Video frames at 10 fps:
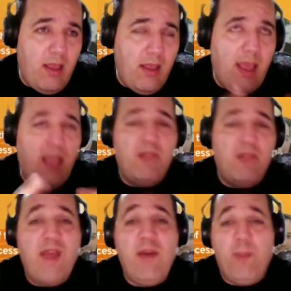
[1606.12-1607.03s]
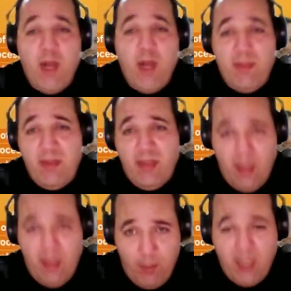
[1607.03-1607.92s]
it's very
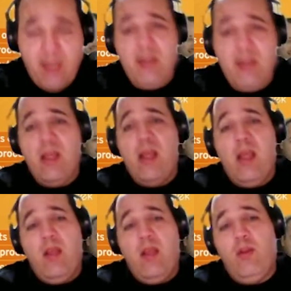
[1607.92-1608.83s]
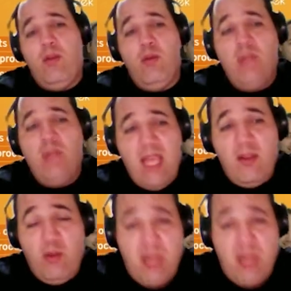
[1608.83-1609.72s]
important to them
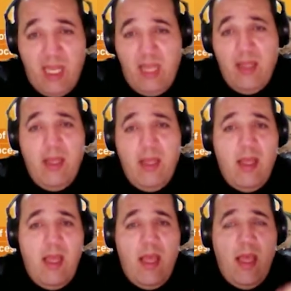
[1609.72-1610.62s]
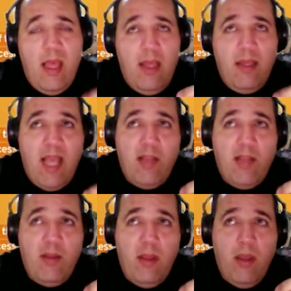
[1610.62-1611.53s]
to see that
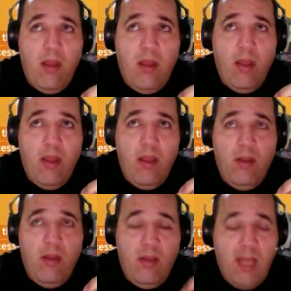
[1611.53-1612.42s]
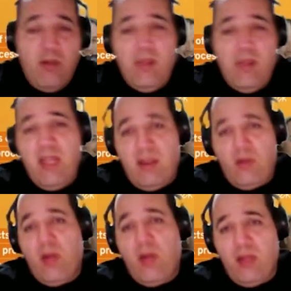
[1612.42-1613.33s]
this
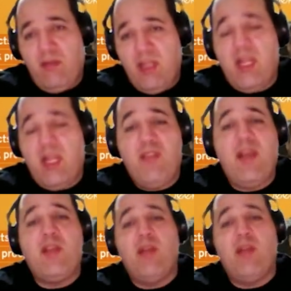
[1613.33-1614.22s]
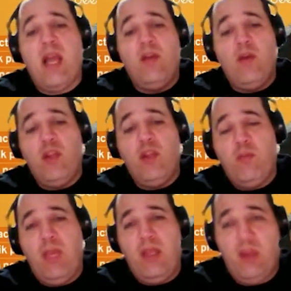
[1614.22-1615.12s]
source of dissatisfaction are going to
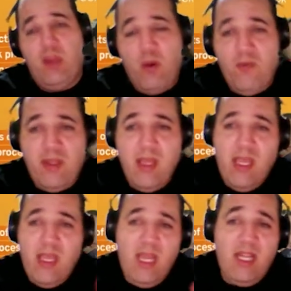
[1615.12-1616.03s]
be solved in the